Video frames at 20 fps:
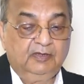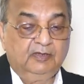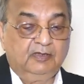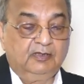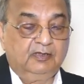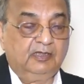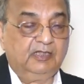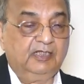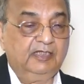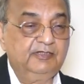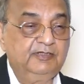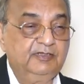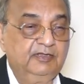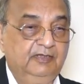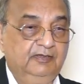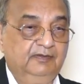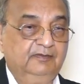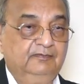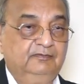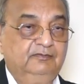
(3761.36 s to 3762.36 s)

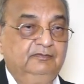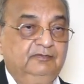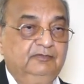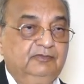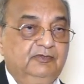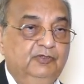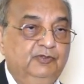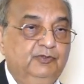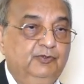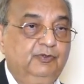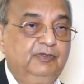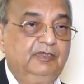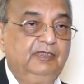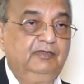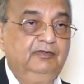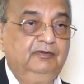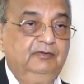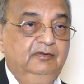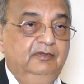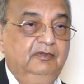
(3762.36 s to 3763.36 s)
hygiene. So you
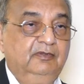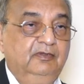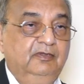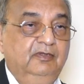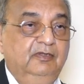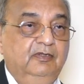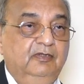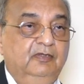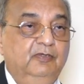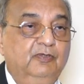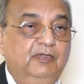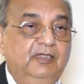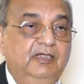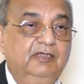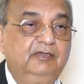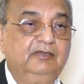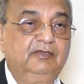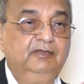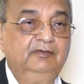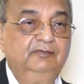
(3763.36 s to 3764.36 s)
can look
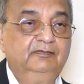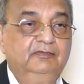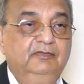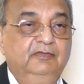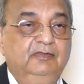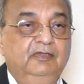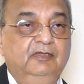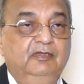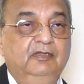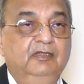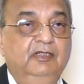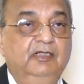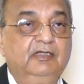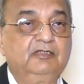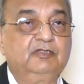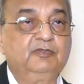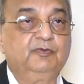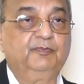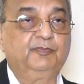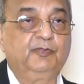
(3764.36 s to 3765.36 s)
at the
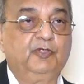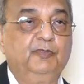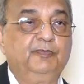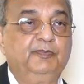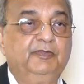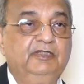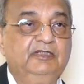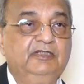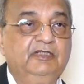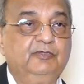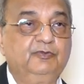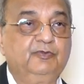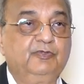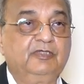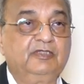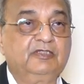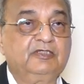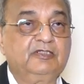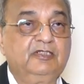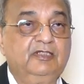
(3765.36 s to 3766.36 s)
lungs properly and you
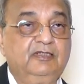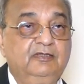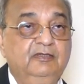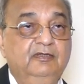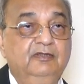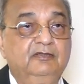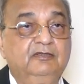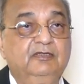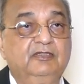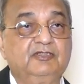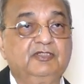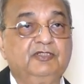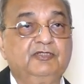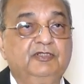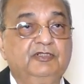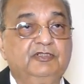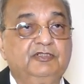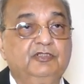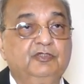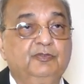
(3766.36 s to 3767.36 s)
can suck the
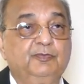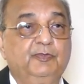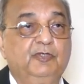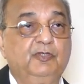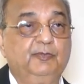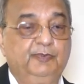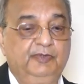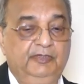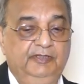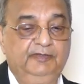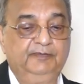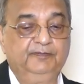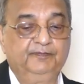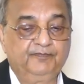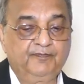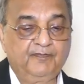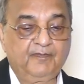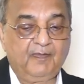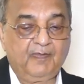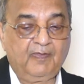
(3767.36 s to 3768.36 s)
secretions properly.
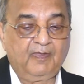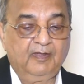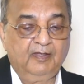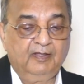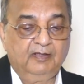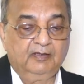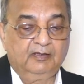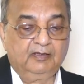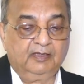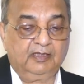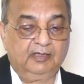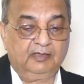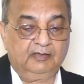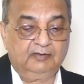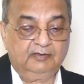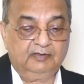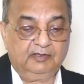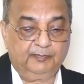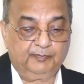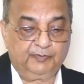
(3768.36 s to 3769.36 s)

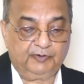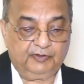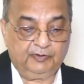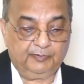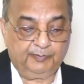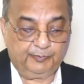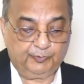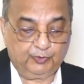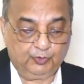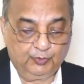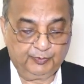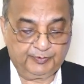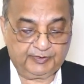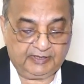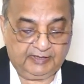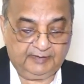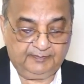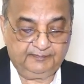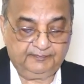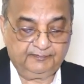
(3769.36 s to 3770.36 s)
Then improves
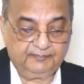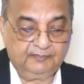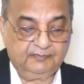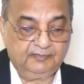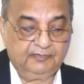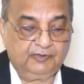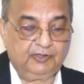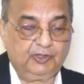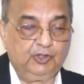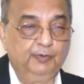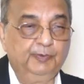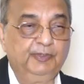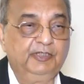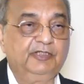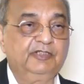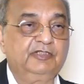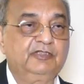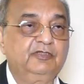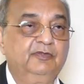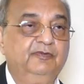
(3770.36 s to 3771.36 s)
the
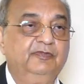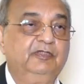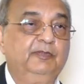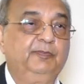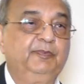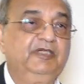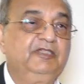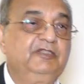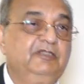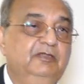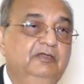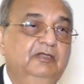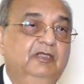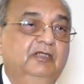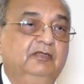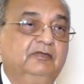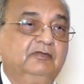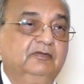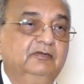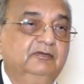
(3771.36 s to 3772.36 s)
communication with the patient
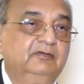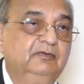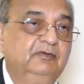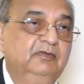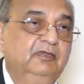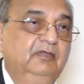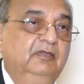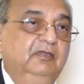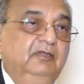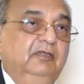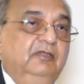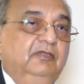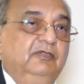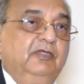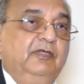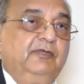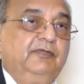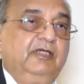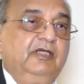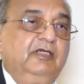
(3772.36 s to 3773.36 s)
also. You
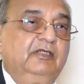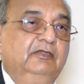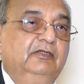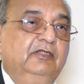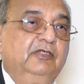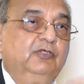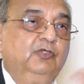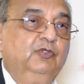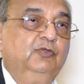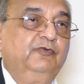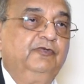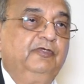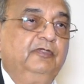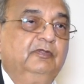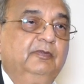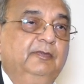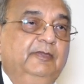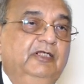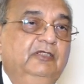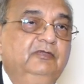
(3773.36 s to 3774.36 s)
have taken the tube from
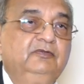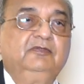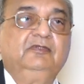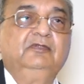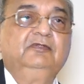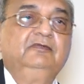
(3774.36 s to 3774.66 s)
the mouth,